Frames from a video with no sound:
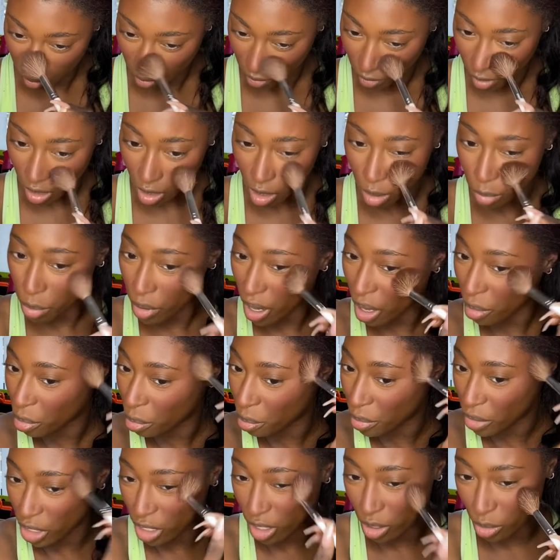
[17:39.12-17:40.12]
And I'll
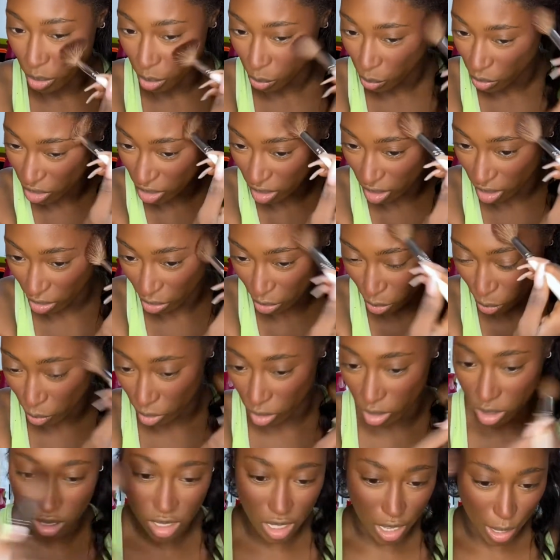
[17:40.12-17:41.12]
probably go in with another
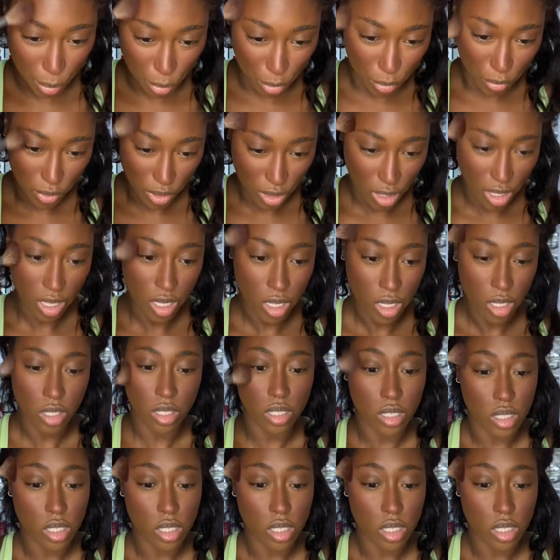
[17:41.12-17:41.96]
one on top of this.